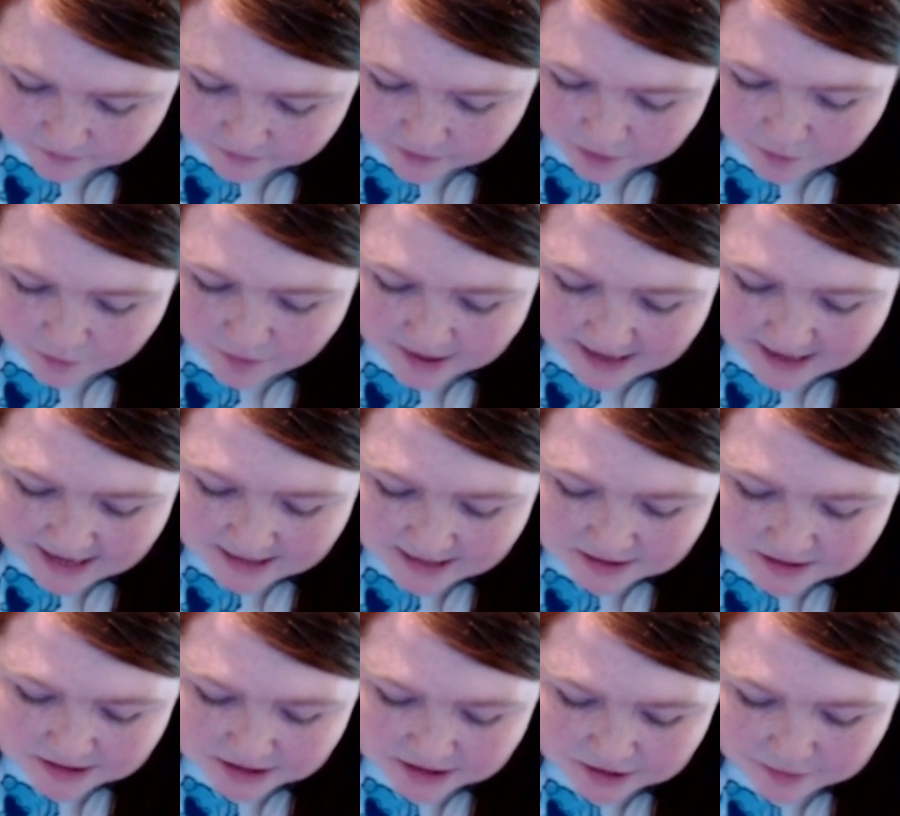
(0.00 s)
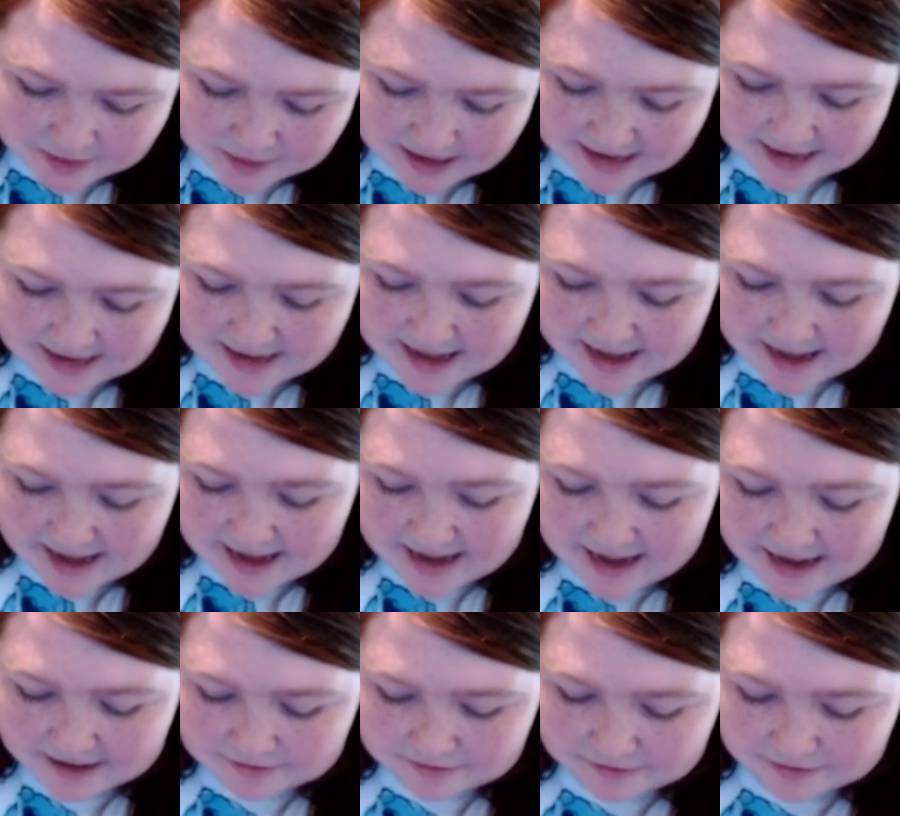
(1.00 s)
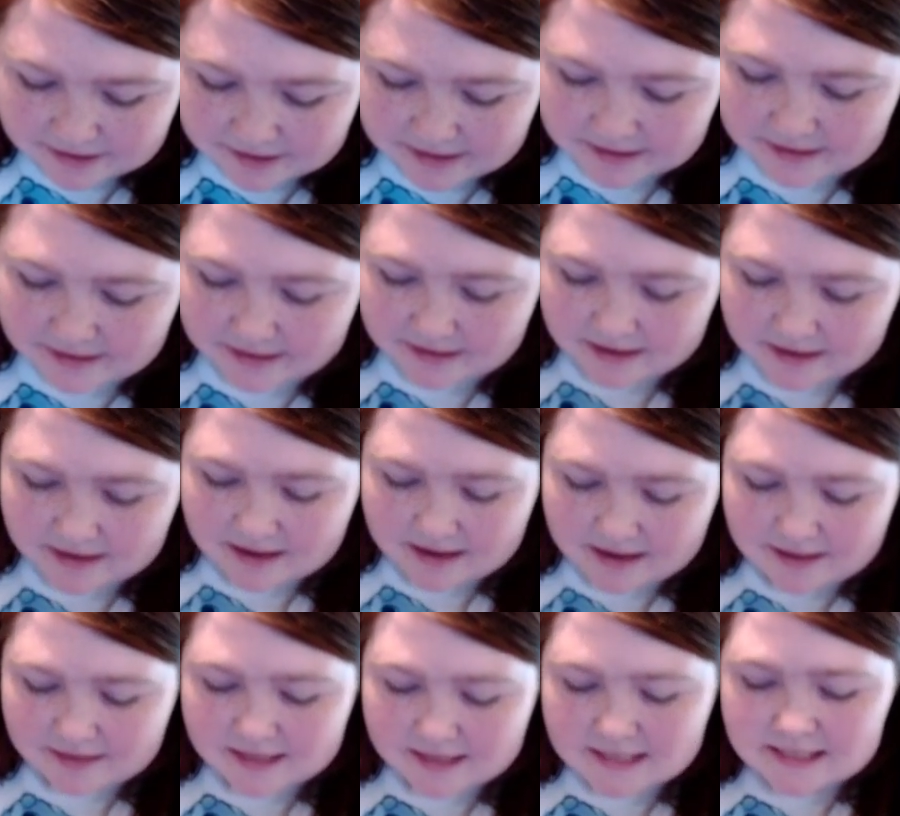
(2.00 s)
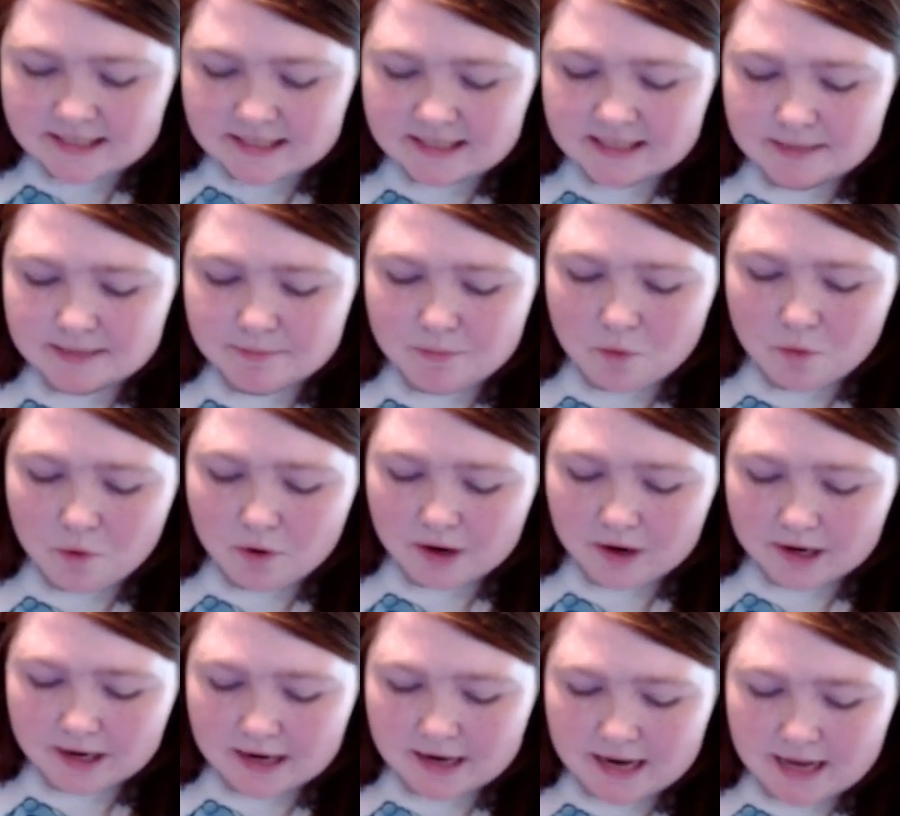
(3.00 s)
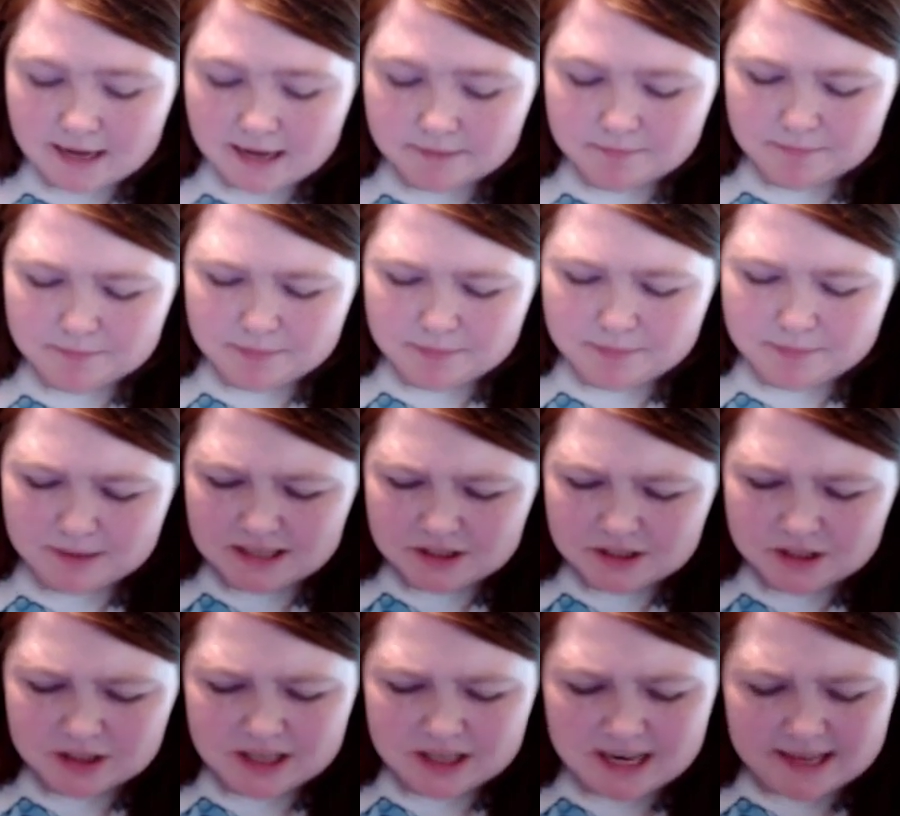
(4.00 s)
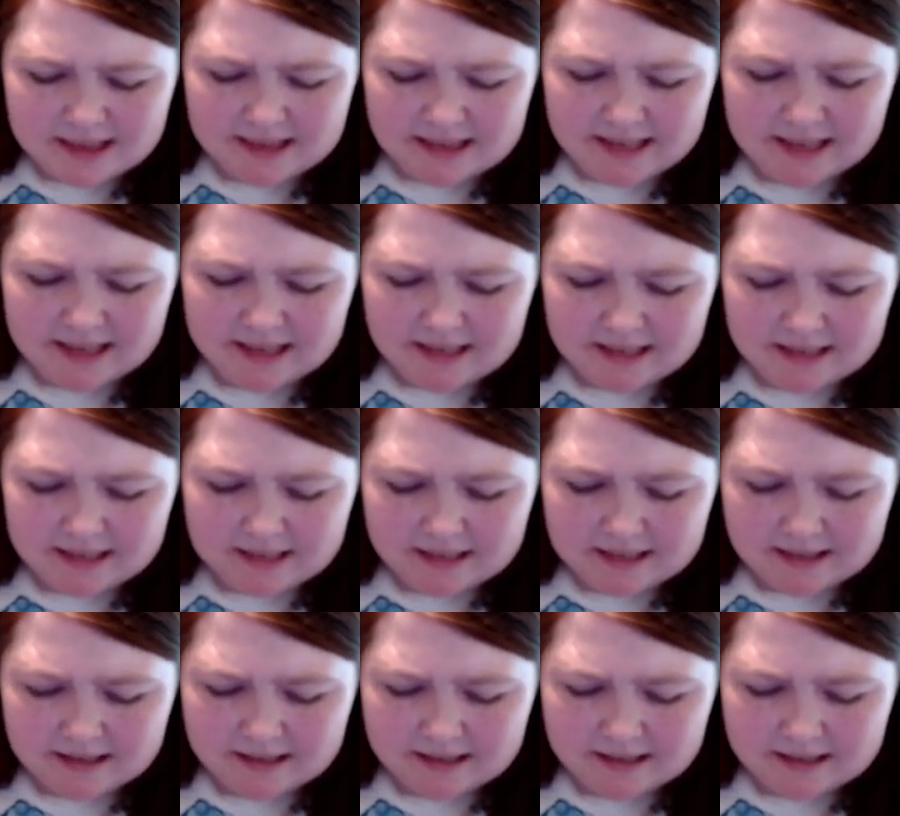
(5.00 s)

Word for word: What else do I have? This is some more um, blush, I think.